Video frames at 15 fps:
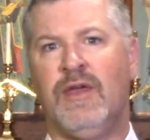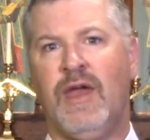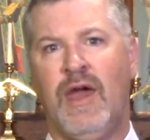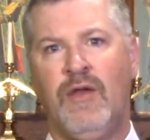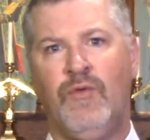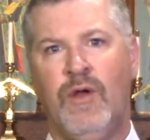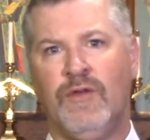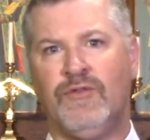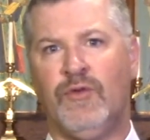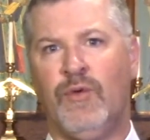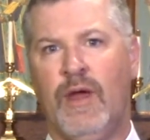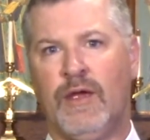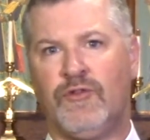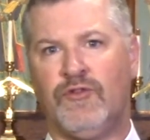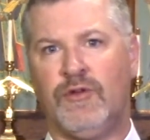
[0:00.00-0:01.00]
and
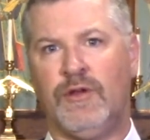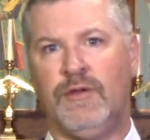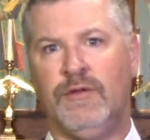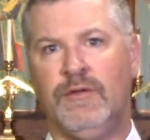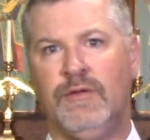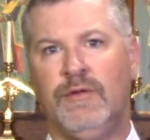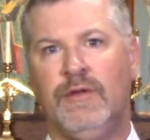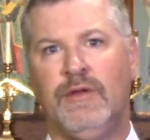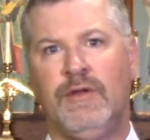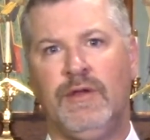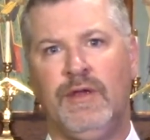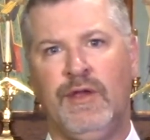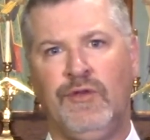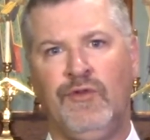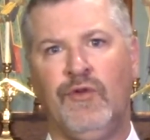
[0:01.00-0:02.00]
resurrection
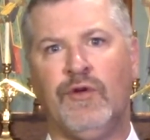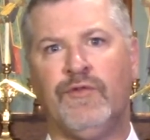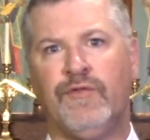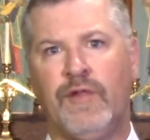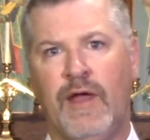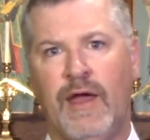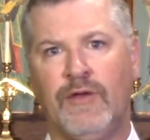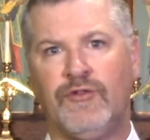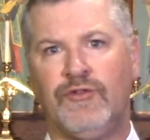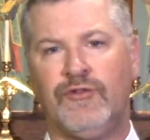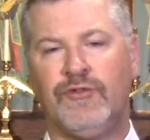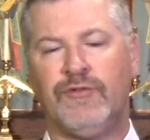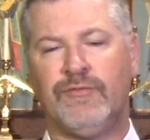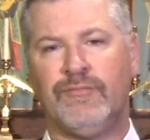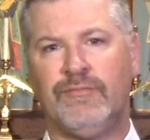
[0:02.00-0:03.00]
in your
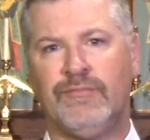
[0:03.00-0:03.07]
flesh.